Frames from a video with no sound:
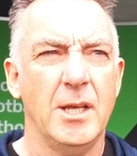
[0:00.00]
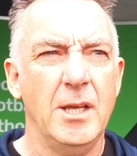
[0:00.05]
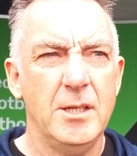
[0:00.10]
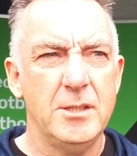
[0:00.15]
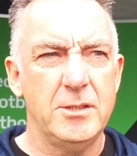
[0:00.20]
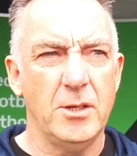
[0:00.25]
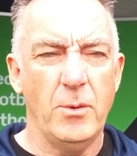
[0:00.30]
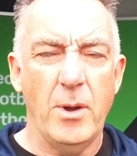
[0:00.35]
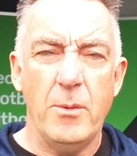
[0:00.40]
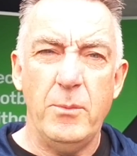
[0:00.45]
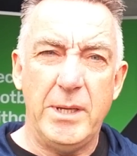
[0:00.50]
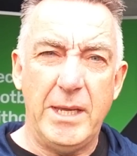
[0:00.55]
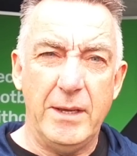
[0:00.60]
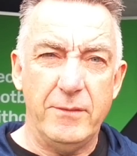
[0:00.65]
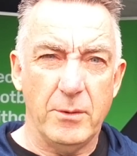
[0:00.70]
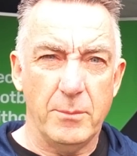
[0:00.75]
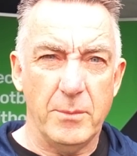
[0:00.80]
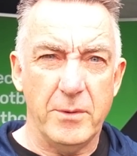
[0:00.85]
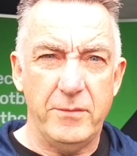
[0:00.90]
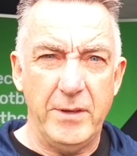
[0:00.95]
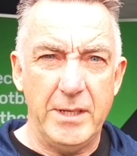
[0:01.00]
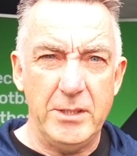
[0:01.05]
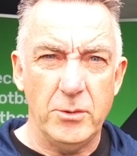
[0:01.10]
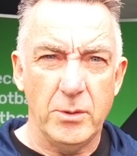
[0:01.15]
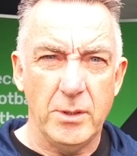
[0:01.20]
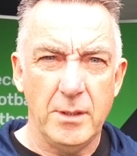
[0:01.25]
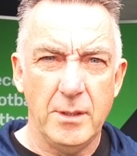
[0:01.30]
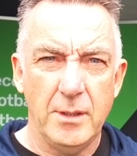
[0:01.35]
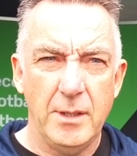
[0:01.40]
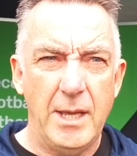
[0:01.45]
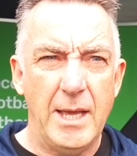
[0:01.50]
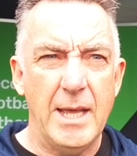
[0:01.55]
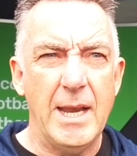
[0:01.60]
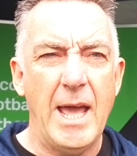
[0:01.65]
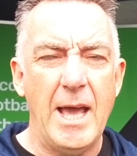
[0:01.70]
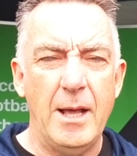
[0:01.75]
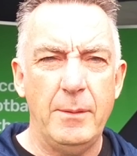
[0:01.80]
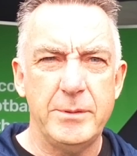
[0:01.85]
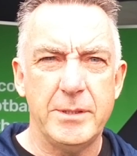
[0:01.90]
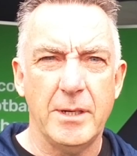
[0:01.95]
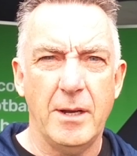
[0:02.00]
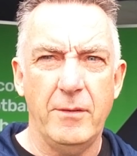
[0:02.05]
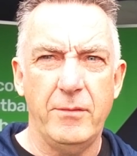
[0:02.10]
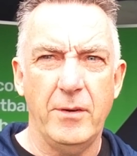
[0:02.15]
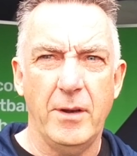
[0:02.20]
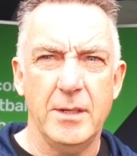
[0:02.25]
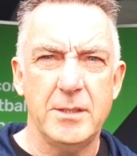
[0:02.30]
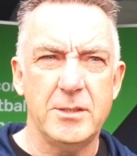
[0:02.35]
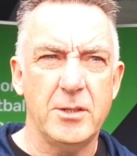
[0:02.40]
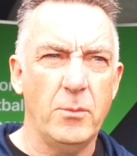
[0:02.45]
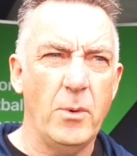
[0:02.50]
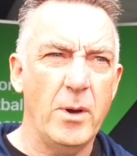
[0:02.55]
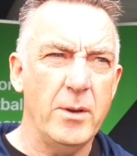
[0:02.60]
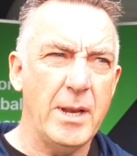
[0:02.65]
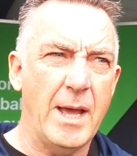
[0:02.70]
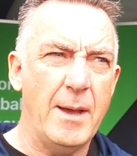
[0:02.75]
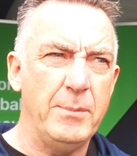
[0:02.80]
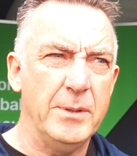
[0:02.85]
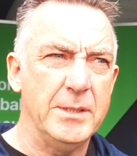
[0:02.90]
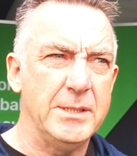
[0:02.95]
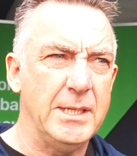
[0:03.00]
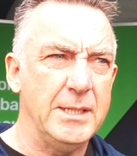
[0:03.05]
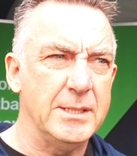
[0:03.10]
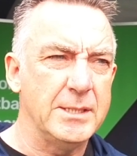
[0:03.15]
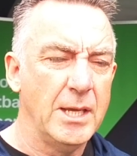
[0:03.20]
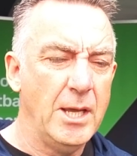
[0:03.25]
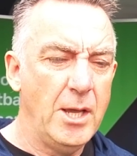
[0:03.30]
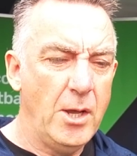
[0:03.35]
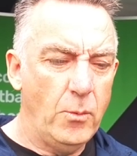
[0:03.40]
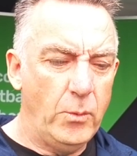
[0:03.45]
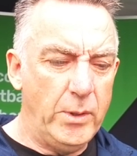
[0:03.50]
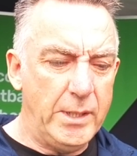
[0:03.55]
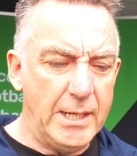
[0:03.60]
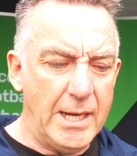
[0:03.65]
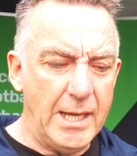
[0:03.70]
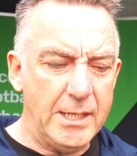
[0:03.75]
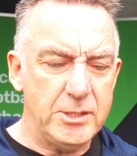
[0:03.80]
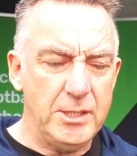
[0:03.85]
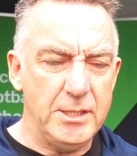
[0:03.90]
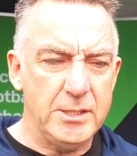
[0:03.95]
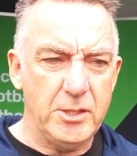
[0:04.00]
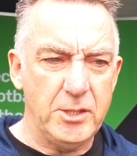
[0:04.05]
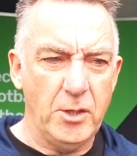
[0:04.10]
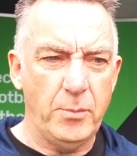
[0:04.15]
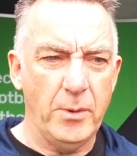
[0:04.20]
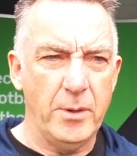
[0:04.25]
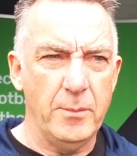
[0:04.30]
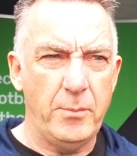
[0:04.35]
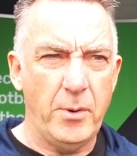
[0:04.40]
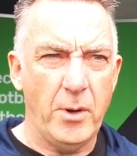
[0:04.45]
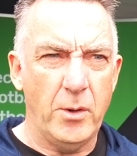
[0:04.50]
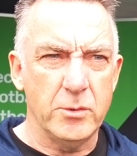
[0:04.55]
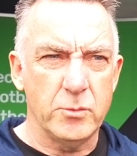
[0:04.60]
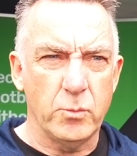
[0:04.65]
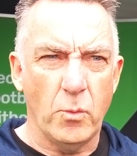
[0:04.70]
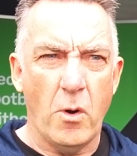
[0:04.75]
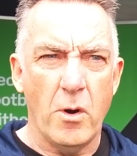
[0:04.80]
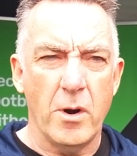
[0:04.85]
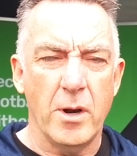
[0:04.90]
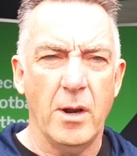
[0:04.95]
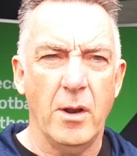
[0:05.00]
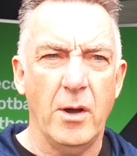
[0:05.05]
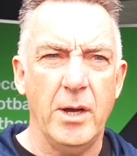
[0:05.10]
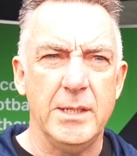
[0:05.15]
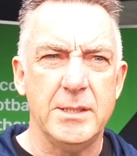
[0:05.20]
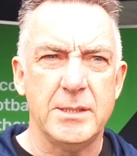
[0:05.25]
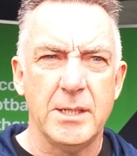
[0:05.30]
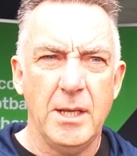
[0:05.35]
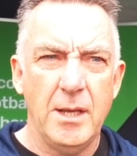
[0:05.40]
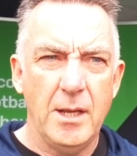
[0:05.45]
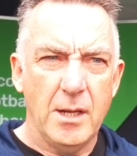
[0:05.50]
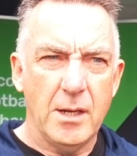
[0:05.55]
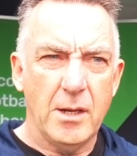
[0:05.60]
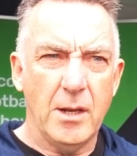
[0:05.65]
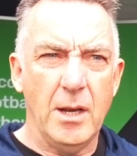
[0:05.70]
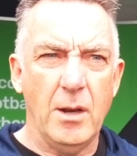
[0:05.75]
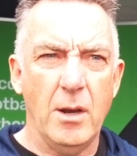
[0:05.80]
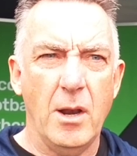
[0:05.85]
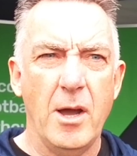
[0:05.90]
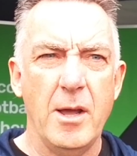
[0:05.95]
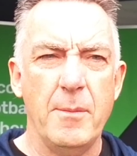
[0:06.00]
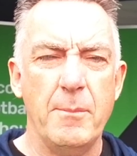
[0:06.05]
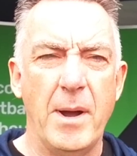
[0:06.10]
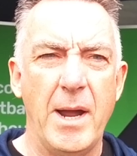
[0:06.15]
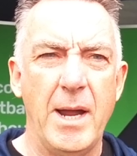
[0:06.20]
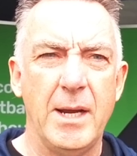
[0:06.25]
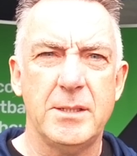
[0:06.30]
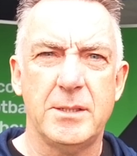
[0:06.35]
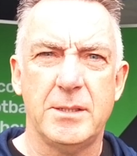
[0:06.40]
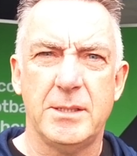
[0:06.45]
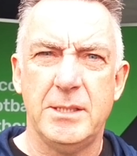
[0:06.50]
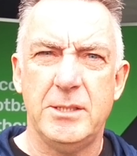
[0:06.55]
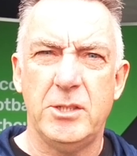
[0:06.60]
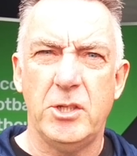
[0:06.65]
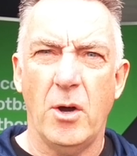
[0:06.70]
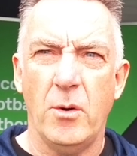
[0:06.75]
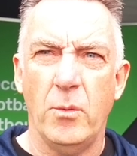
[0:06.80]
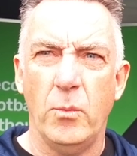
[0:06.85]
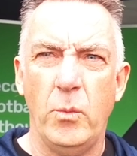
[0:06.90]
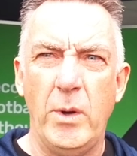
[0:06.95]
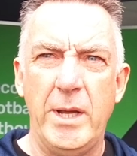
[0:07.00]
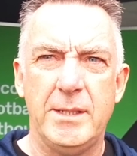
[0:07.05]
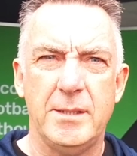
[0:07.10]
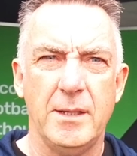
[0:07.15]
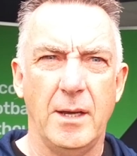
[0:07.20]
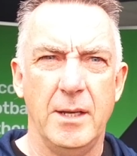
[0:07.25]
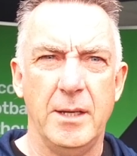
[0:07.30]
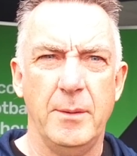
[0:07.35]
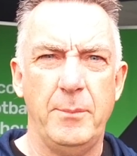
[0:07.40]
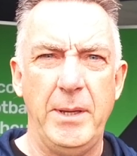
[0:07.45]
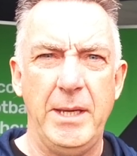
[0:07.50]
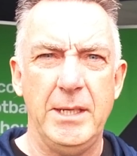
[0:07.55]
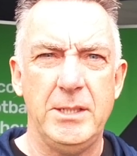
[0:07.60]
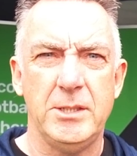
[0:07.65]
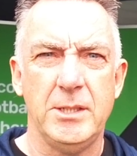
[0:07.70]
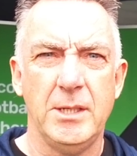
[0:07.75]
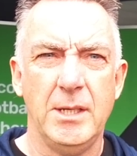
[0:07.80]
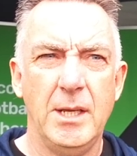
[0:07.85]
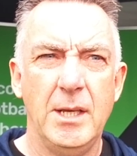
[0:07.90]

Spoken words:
So when we give them a visual, it helps an awful lot. So what happens is we can actually superimpose water lines, kind of line marks showing width on the pitch.